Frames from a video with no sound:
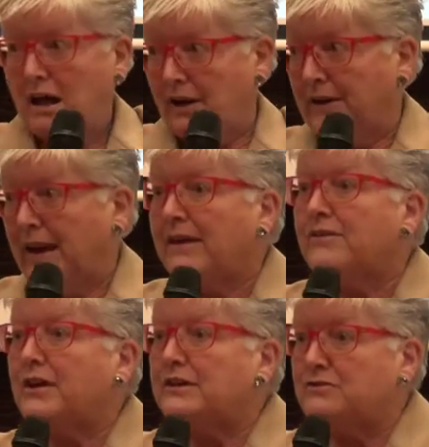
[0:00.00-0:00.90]
Okay,
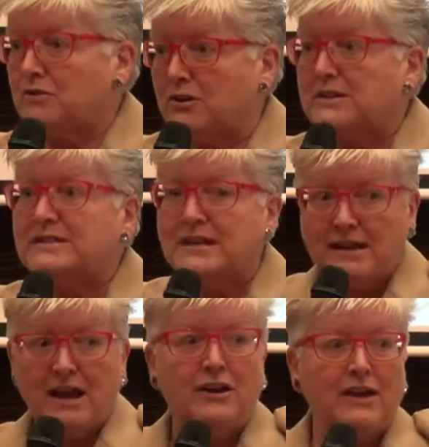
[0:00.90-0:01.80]
thanks for your honesty.
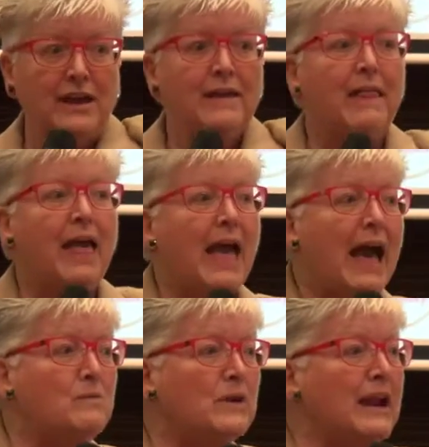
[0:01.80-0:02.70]
Okay,
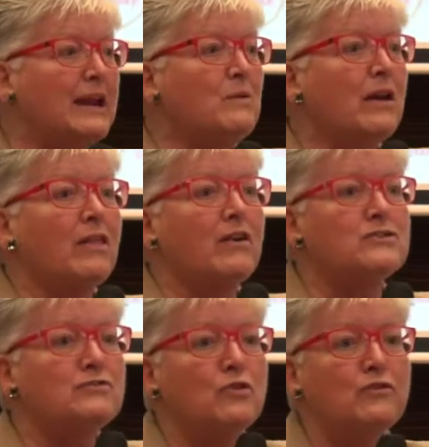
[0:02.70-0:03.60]
and would any one of
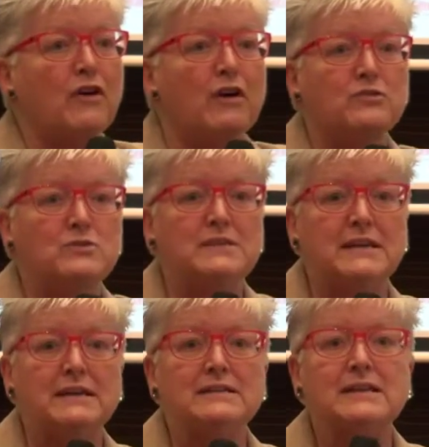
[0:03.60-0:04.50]
those 4, 5 or
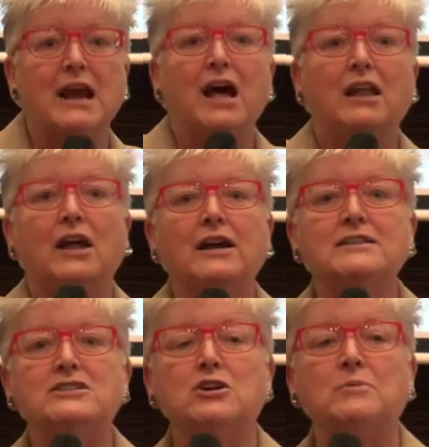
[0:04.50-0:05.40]
6 like
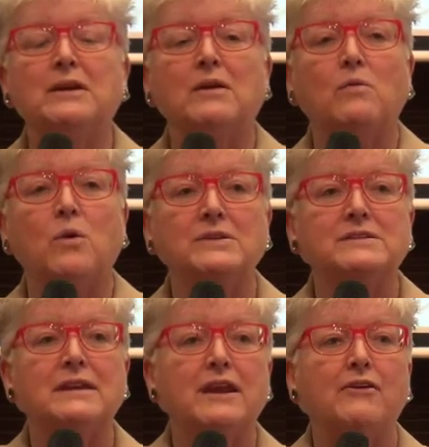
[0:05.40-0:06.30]
to tell me
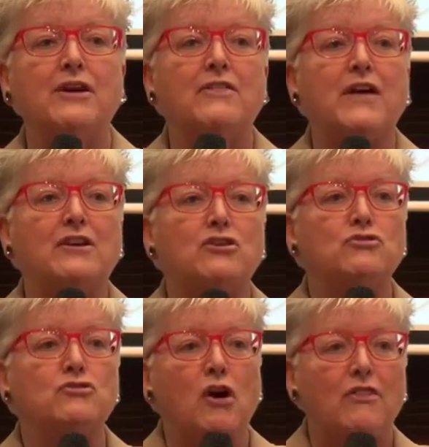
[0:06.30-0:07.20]
what's an area that you're
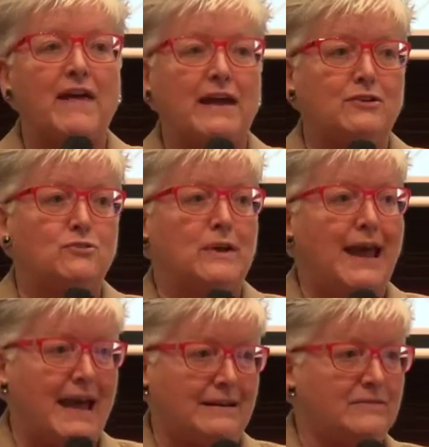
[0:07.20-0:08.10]
not that good
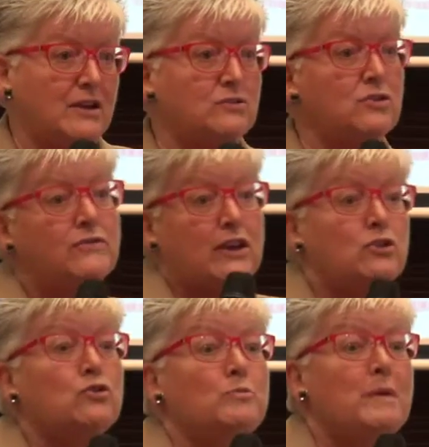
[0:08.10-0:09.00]
at, that
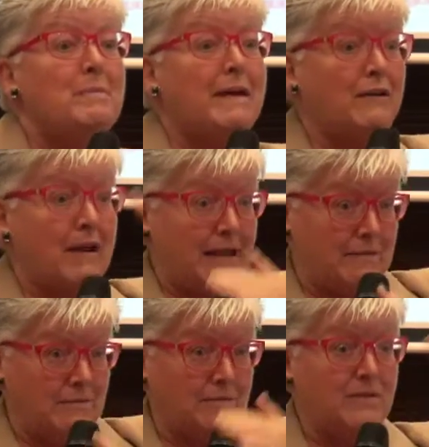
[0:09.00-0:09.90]
you could be better at
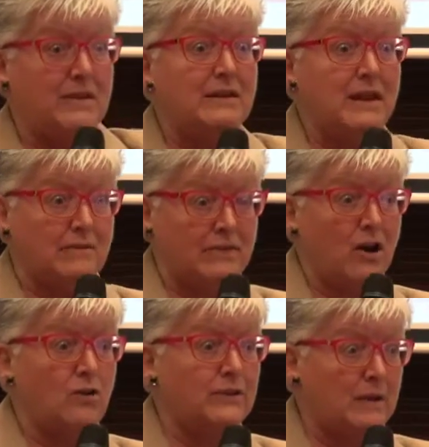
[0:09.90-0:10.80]
within the
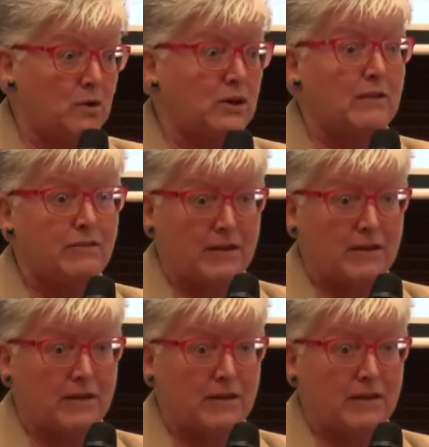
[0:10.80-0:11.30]
whole networking